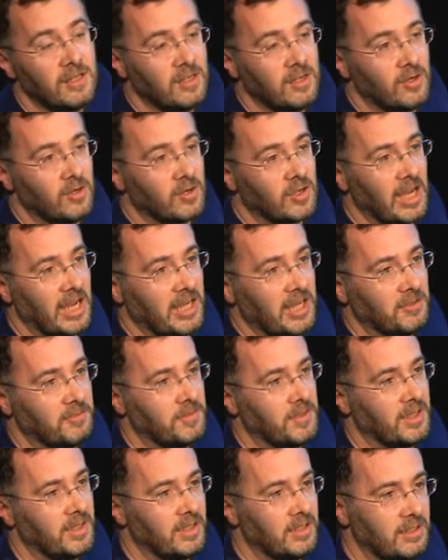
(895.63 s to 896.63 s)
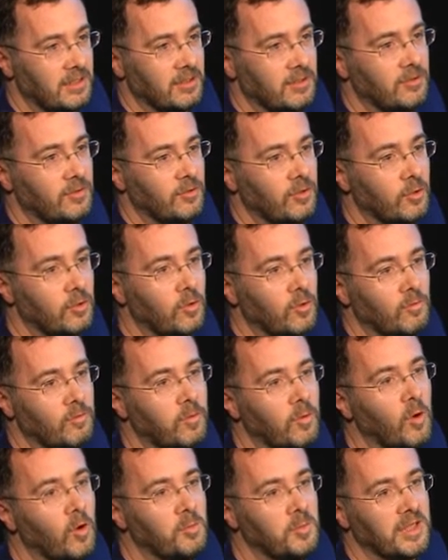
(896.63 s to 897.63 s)
or kind of the uh,
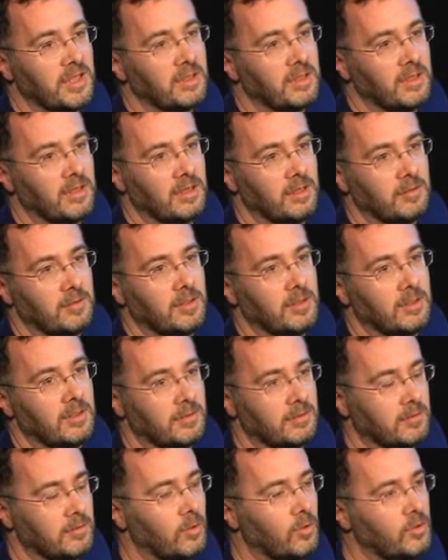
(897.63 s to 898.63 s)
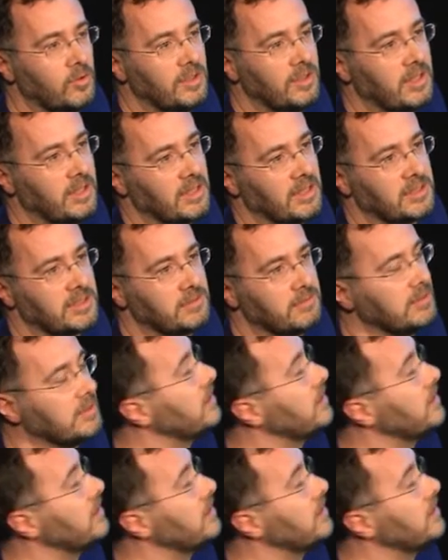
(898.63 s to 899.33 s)
non-conforming uh, uh, orderings with